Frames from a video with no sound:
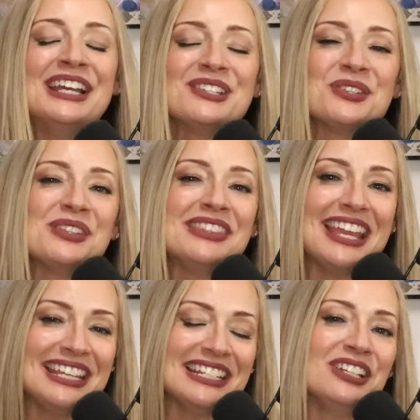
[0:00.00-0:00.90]
so that
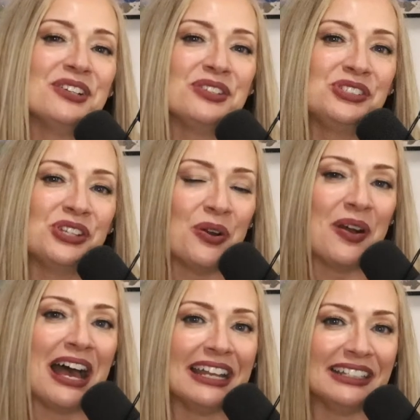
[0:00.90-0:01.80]
they can hear the show
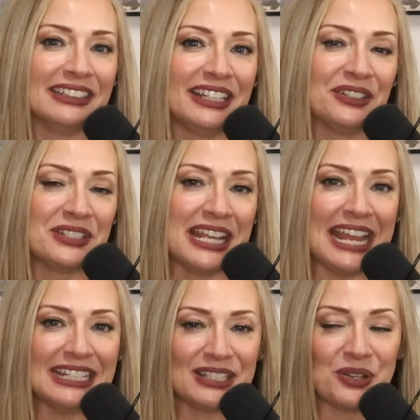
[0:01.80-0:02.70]
at a later
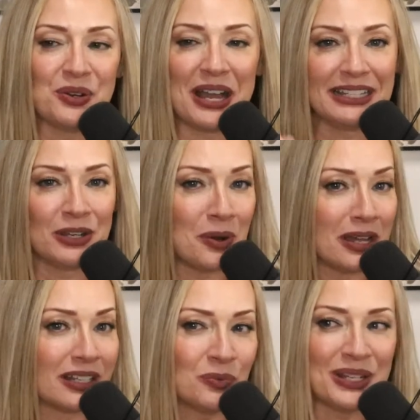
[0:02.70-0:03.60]
date. So I go
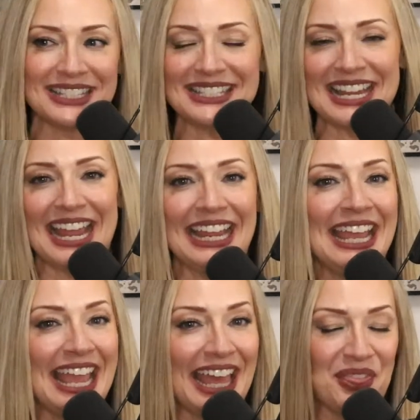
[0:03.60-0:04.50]
on Wednesday,
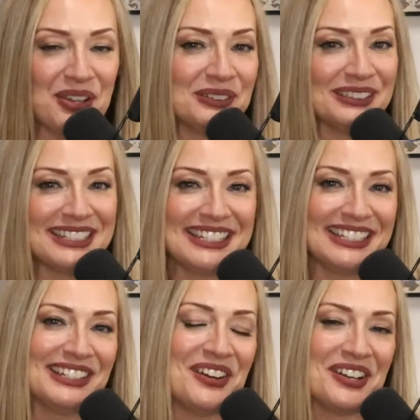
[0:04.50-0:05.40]
and they're
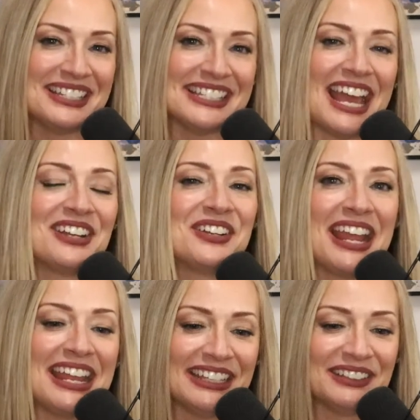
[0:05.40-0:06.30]
listening on
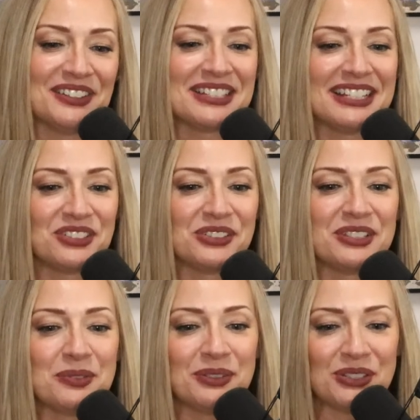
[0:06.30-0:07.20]
Saturday in Los
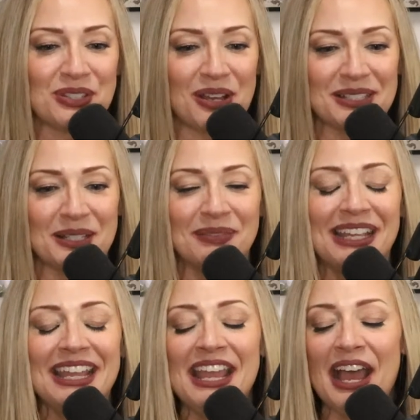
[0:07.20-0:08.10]
Angeles, which is awesome.
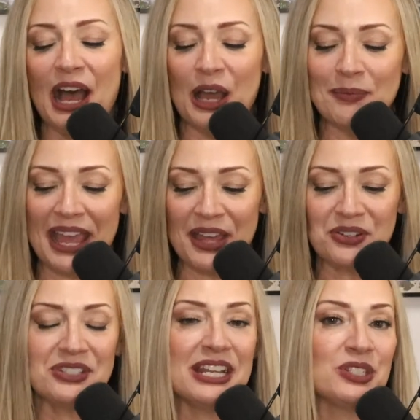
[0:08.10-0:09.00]

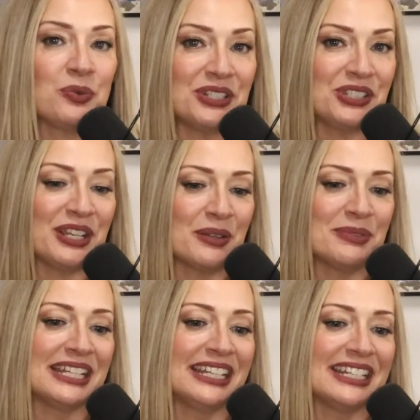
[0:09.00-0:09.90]
Heather's next question
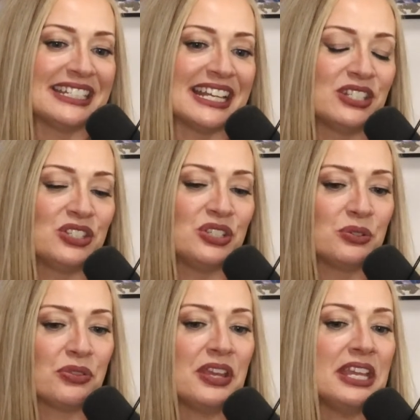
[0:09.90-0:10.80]
comes in, and it says, do
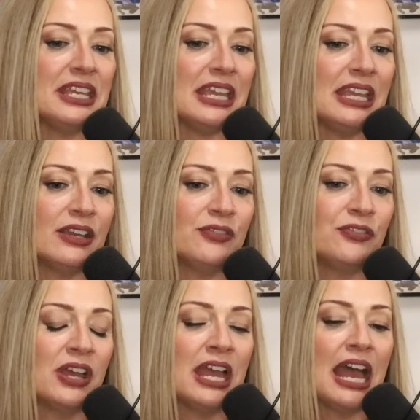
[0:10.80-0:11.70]
you think
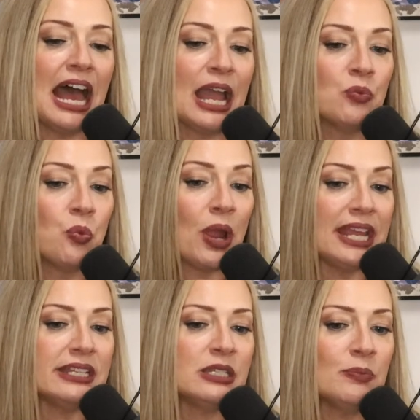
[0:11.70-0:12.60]
if I
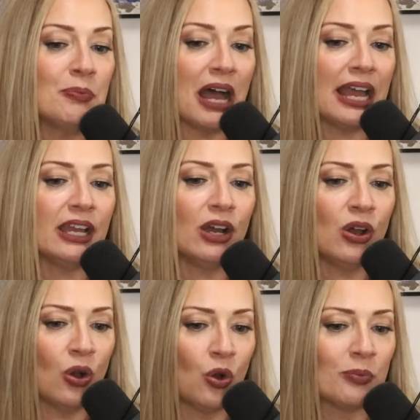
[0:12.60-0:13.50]
wait to buy a
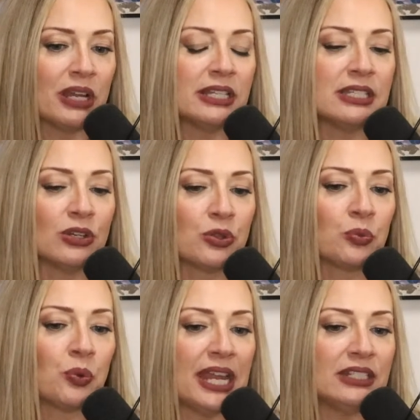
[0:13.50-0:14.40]
home until the
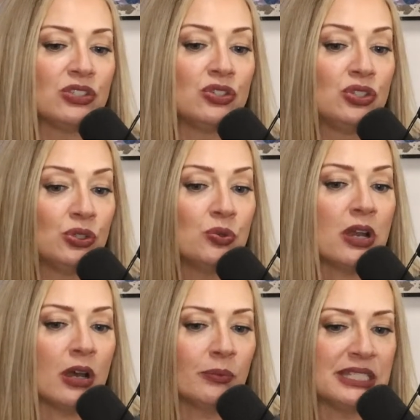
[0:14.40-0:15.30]
rates do
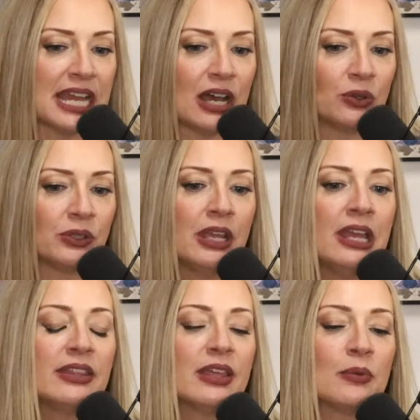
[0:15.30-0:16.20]
come down,
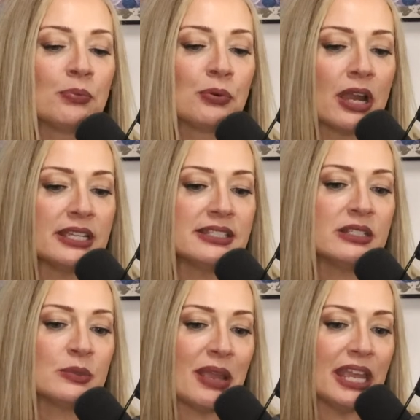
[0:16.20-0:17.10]
that
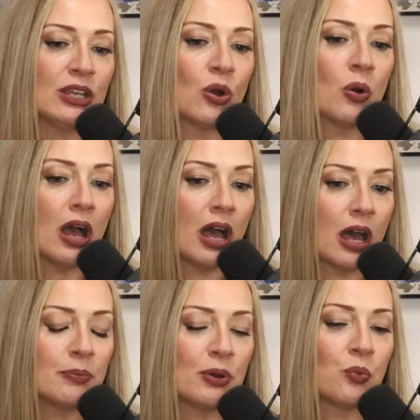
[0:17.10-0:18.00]
prices may go
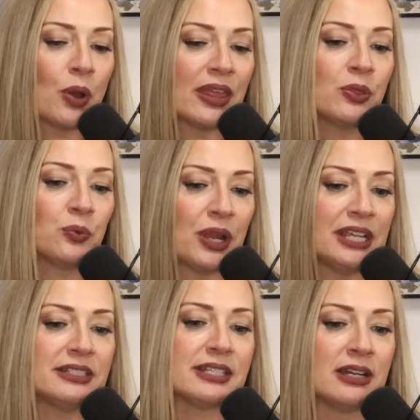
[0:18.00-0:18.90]
up when the
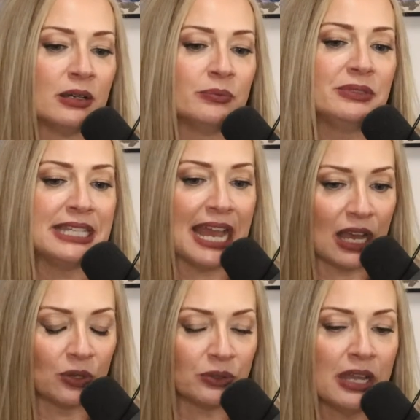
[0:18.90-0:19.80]
rates come
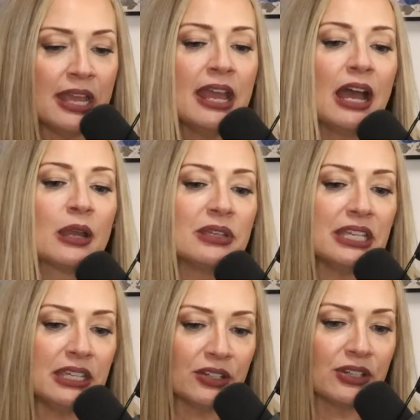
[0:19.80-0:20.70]
down? I'm
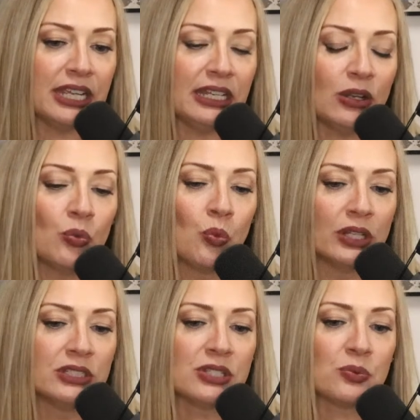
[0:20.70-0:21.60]
hearing
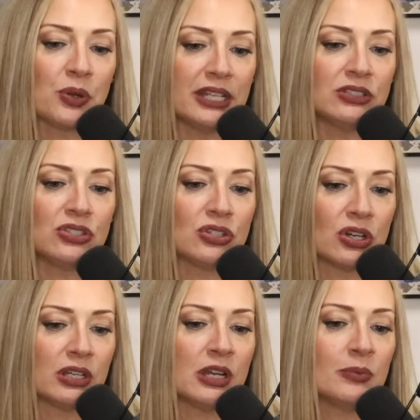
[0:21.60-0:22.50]
once the rates
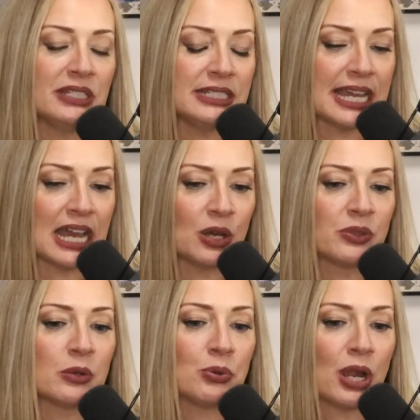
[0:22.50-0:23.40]
start coming down
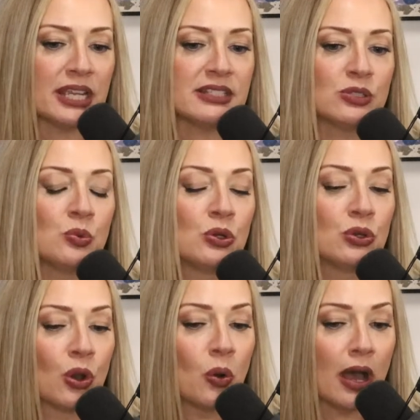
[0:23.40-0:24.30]
that prices will
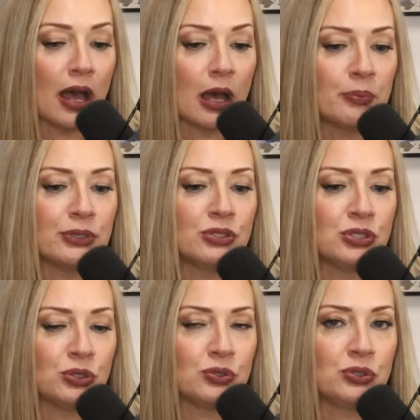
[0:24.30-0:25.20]
go up
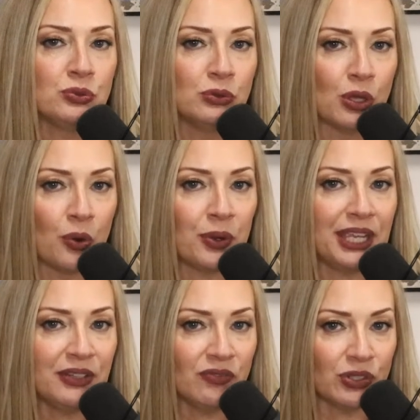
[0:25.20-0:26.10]
due to low
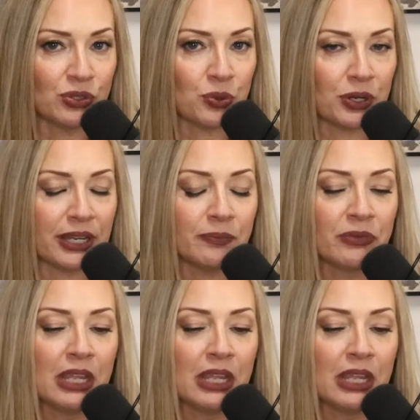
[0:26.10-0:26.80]
inventory.